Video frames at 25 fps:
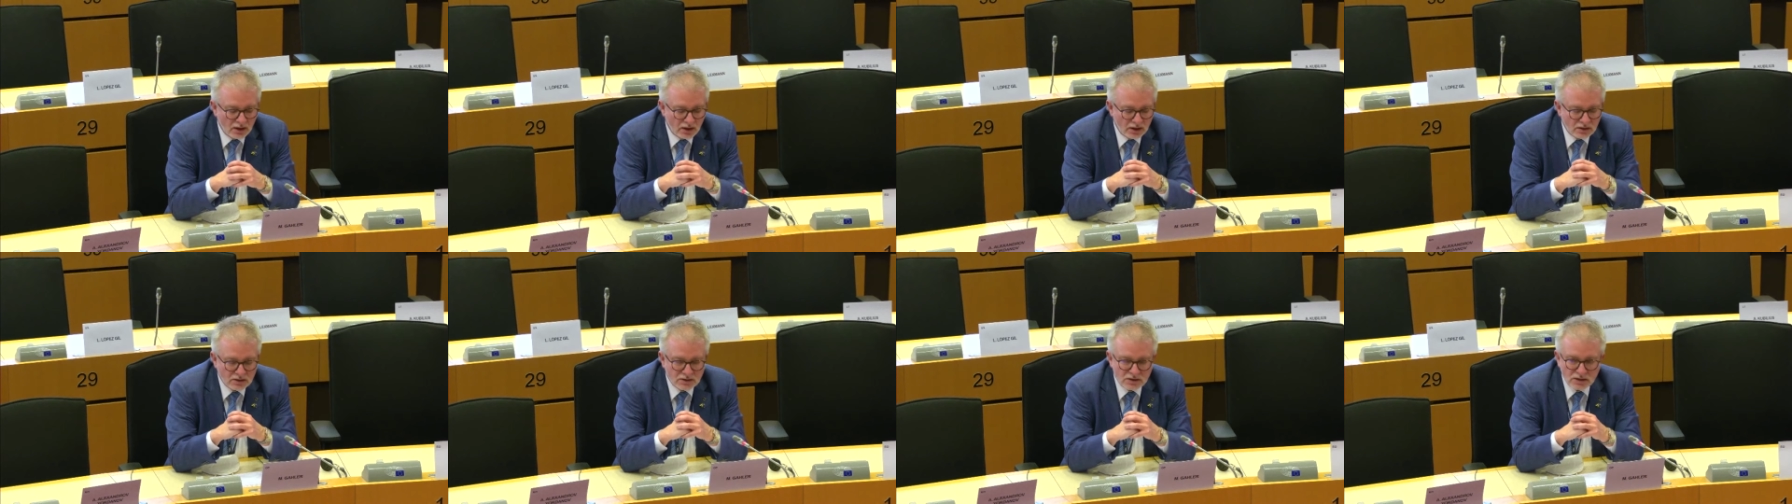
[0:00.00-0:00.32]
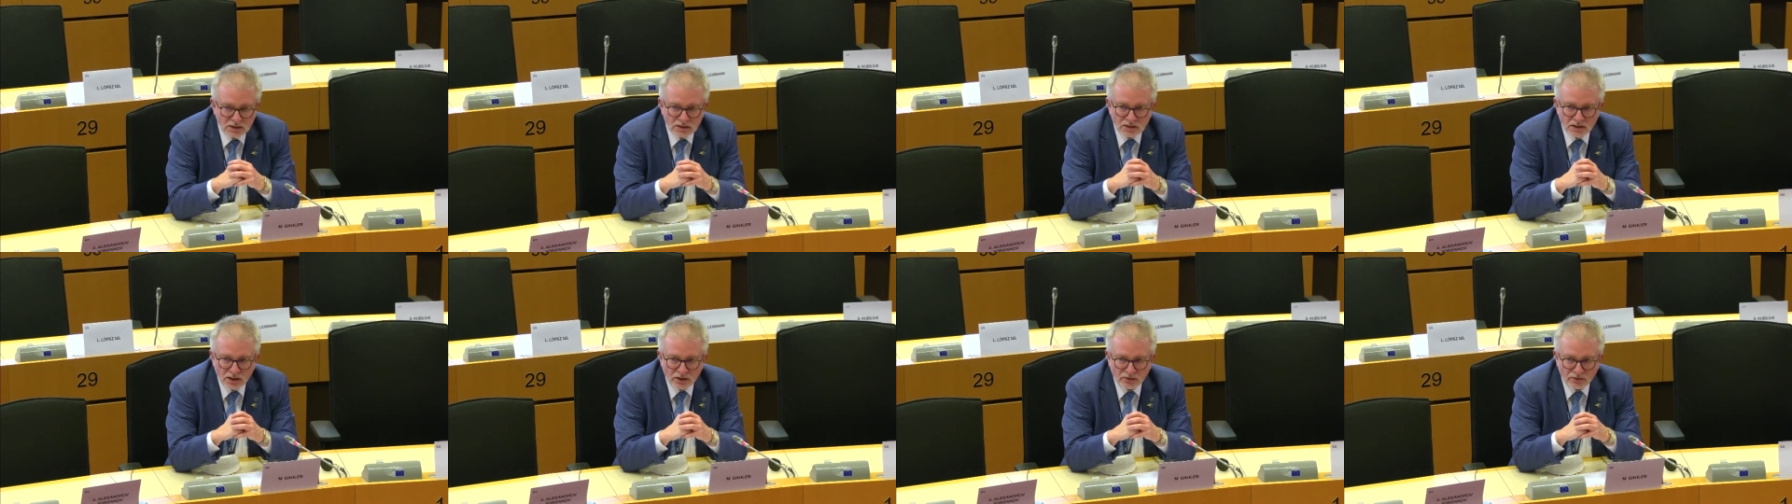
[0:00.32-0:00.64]

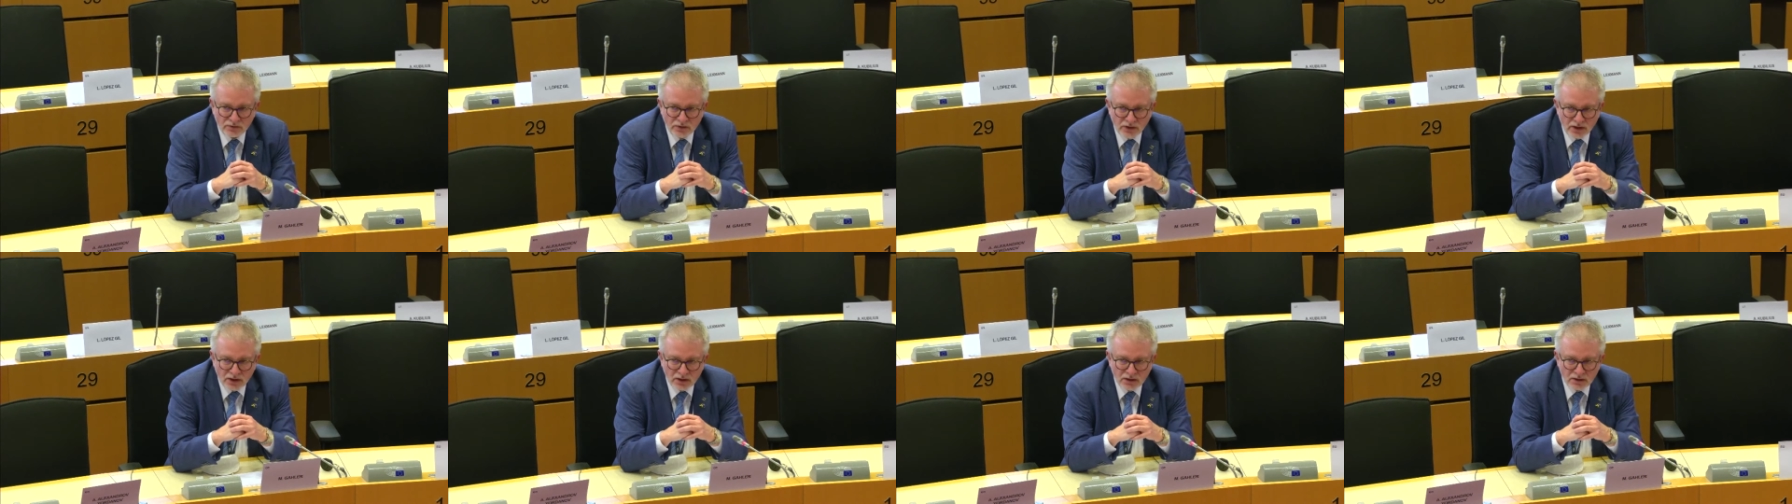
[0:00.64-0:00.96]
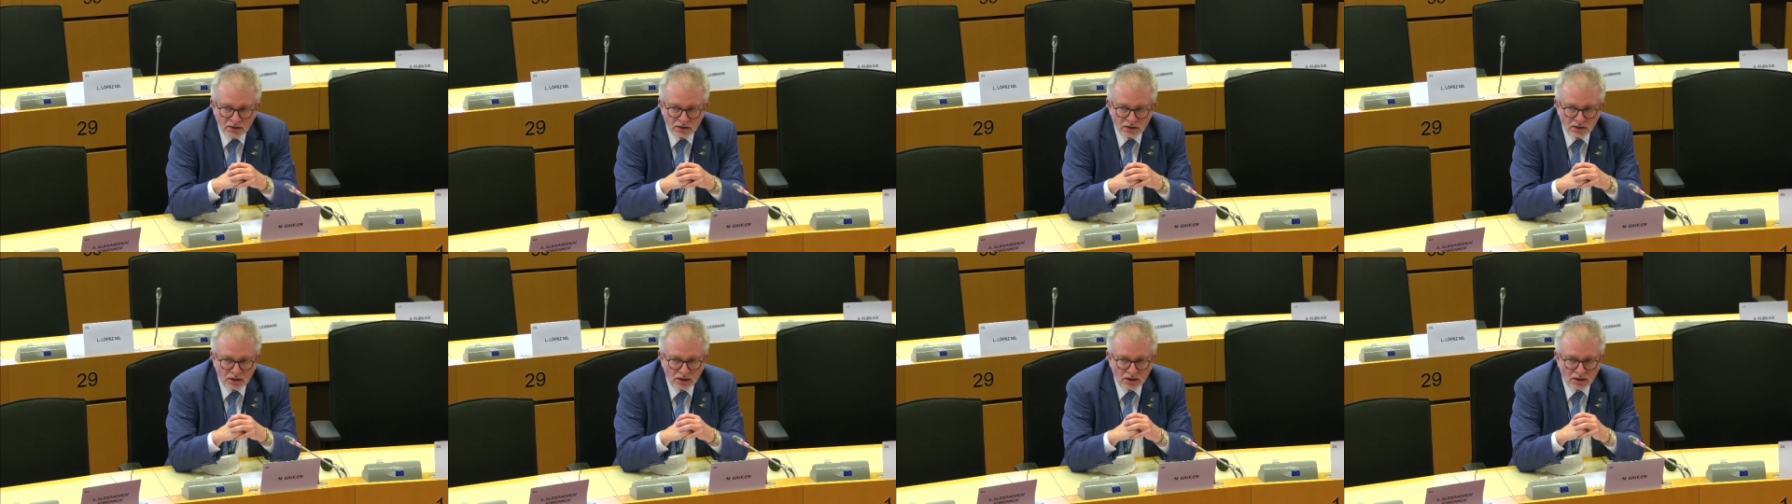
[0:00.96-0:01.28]
Indeed, I
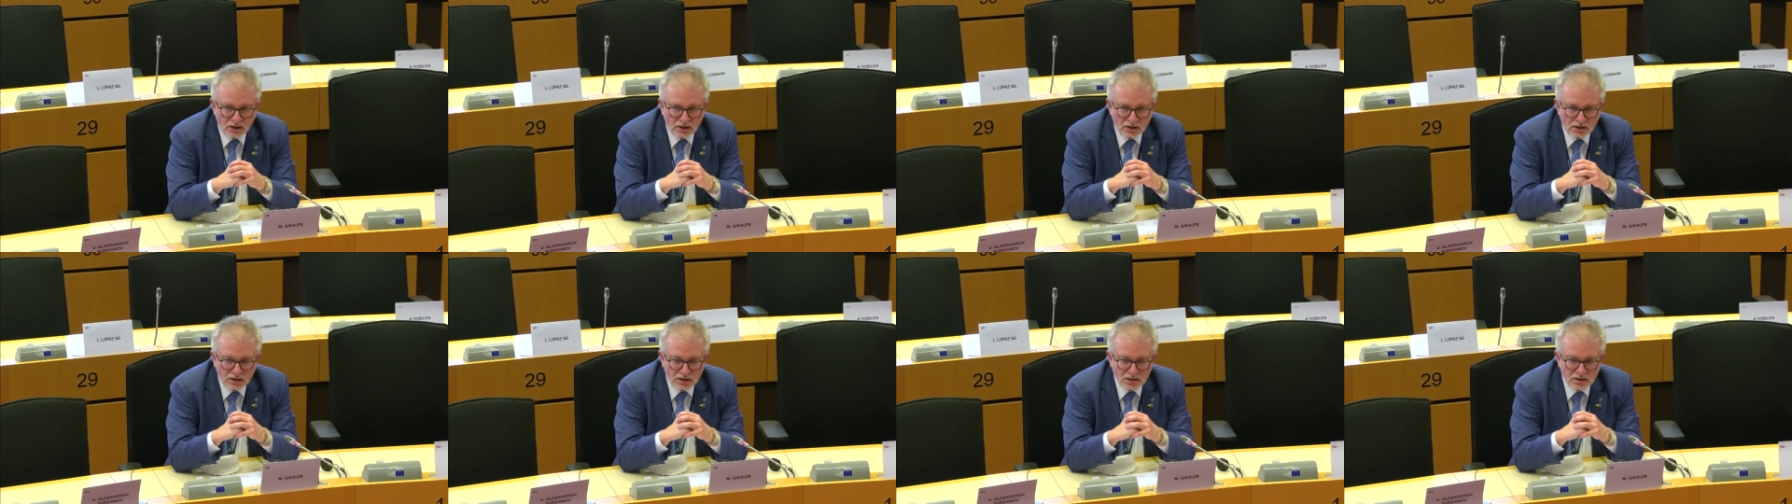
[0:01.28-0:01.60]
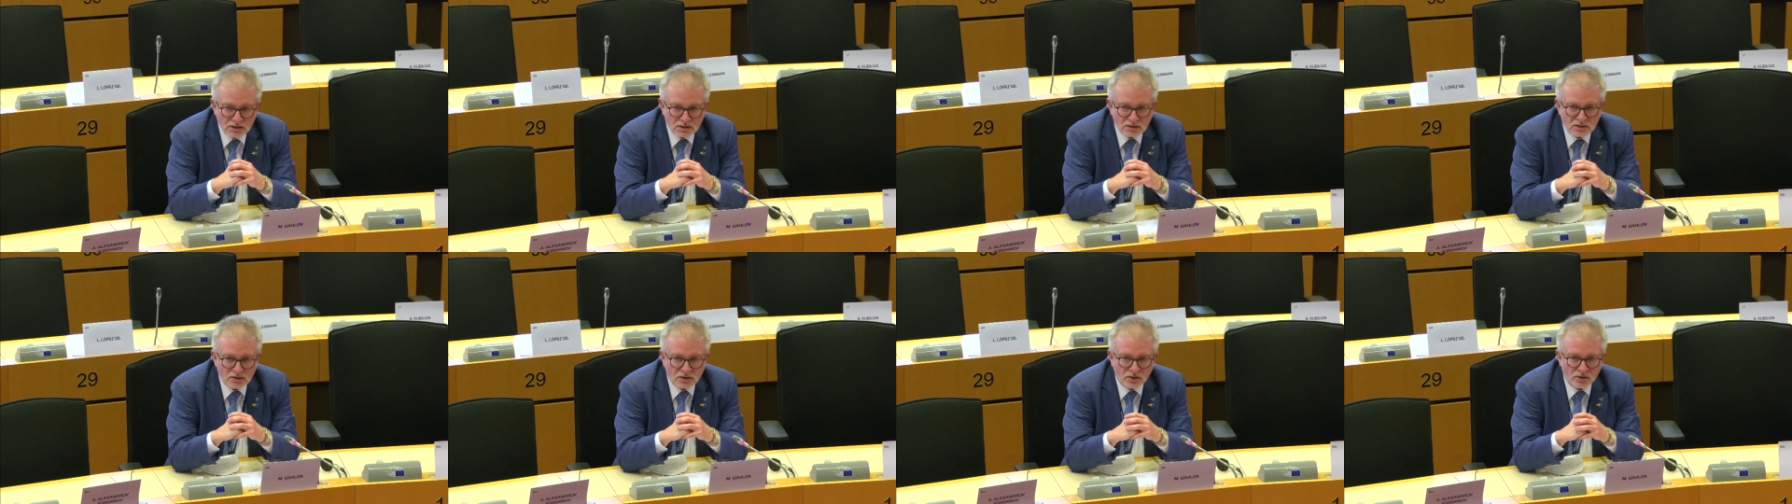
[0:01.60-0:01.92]
think uh, it
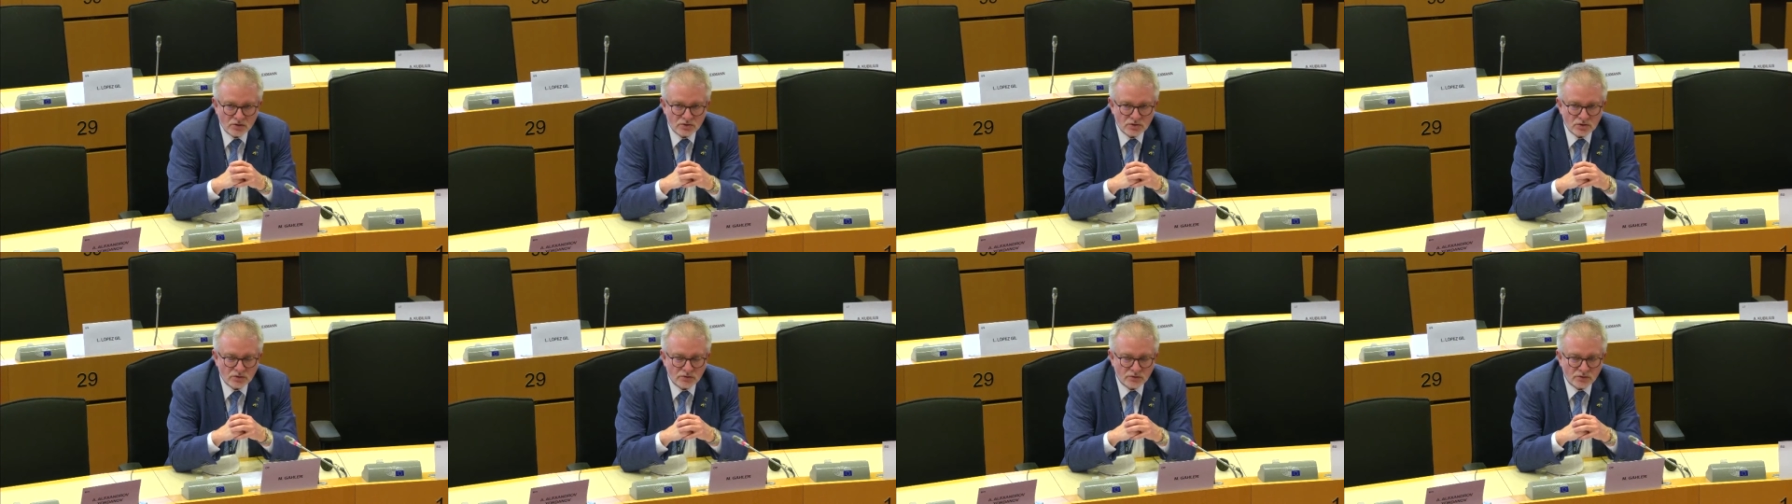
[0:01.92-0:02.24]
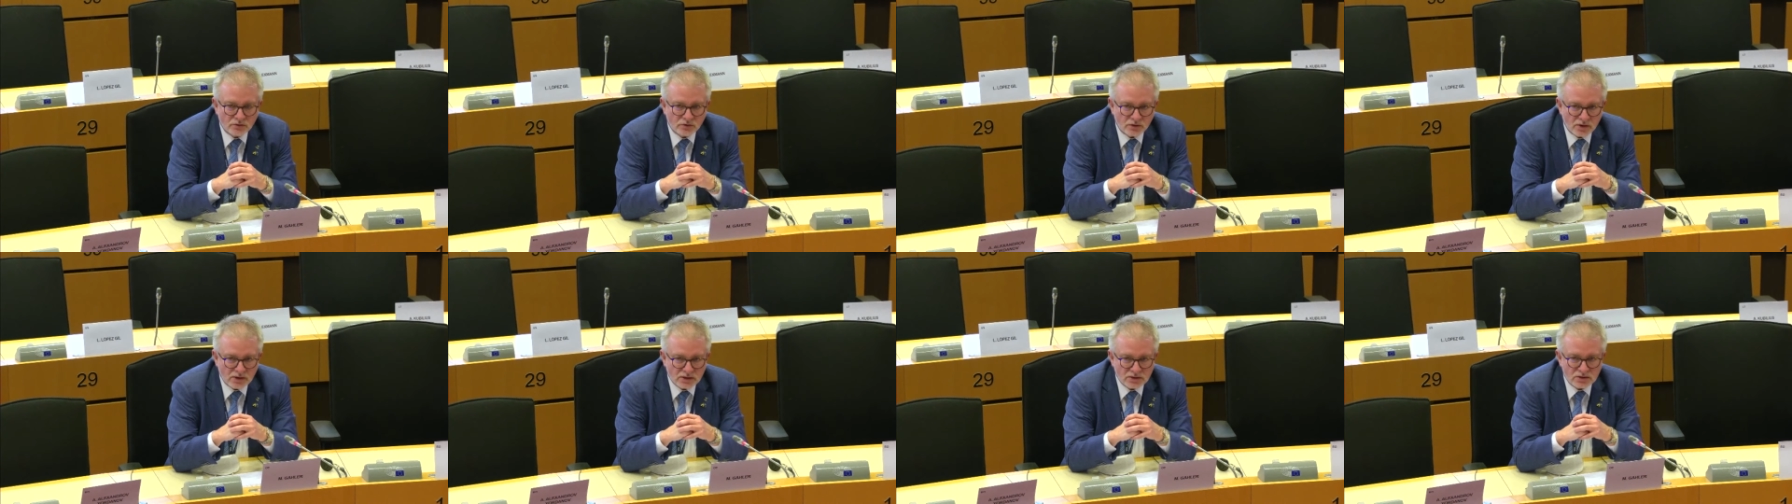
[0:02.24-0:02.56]
is urgent
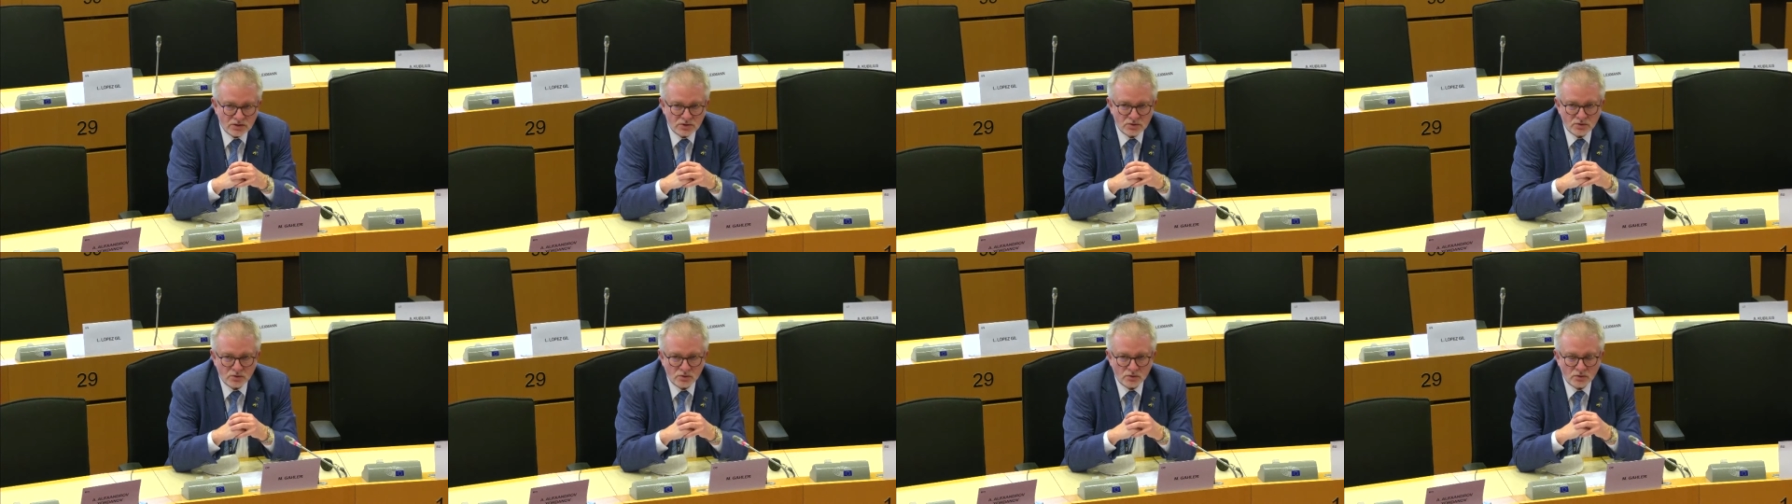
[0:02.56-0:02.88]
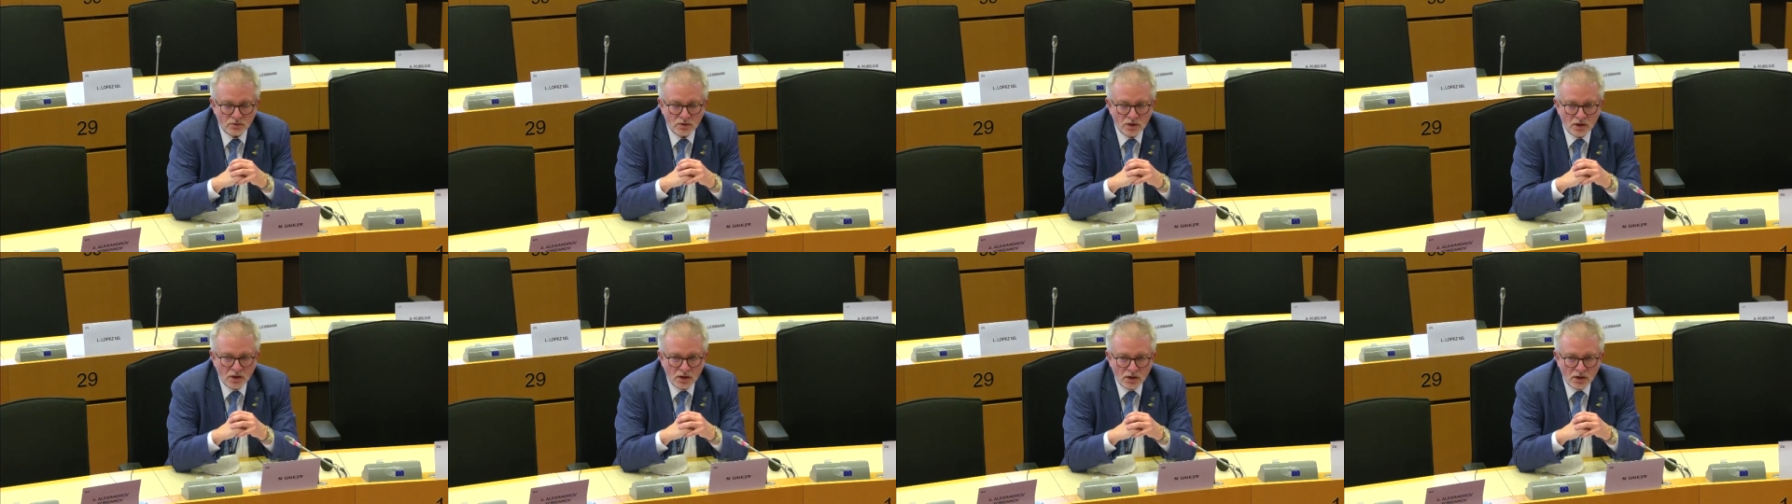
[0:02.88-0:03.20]
for us to